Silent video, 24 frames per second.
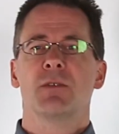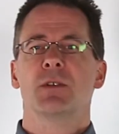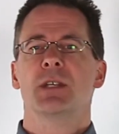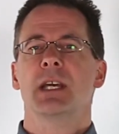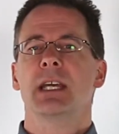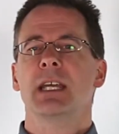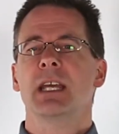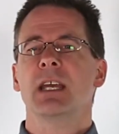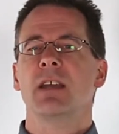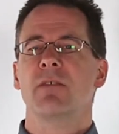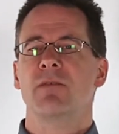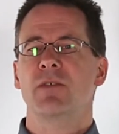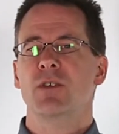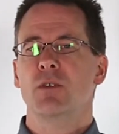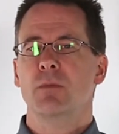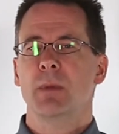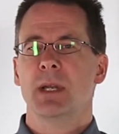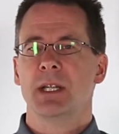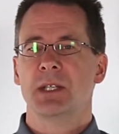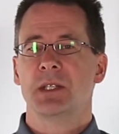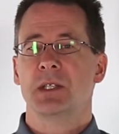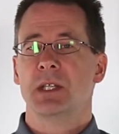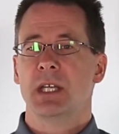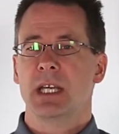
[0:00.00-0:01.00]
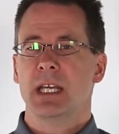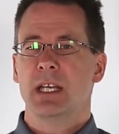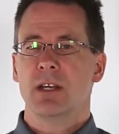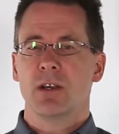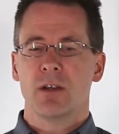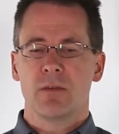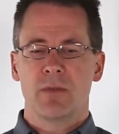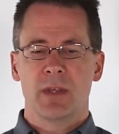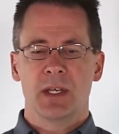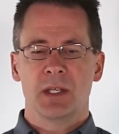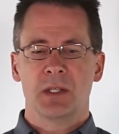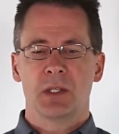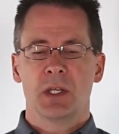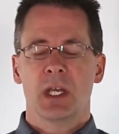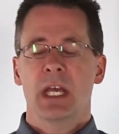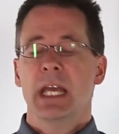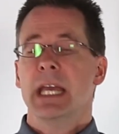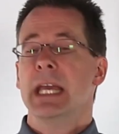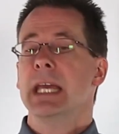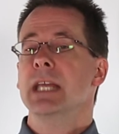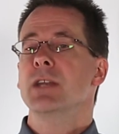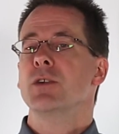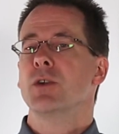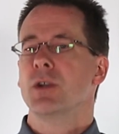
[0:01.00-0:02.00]
for taking a few minutes to hear this
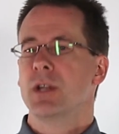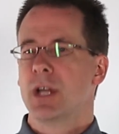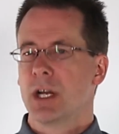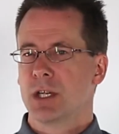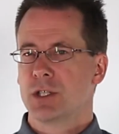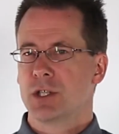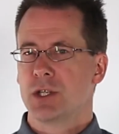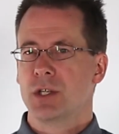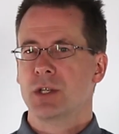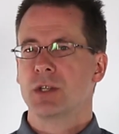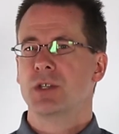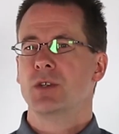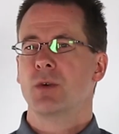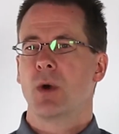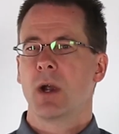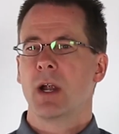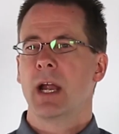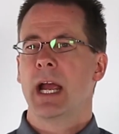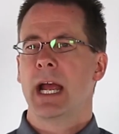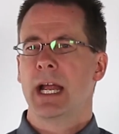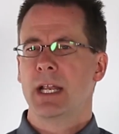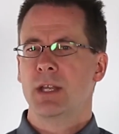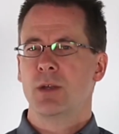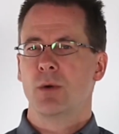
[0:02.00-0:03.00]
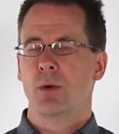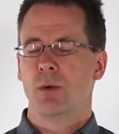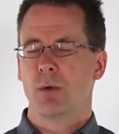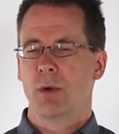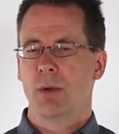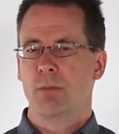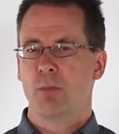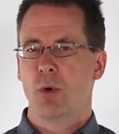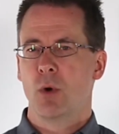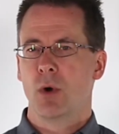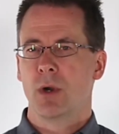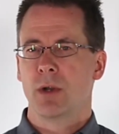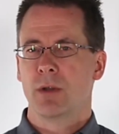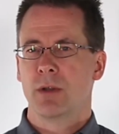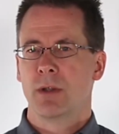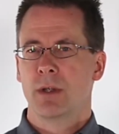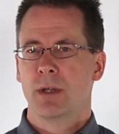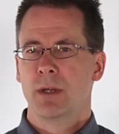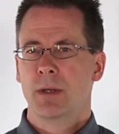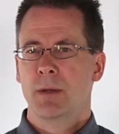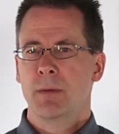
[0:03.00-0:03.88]
introduction to our annual report.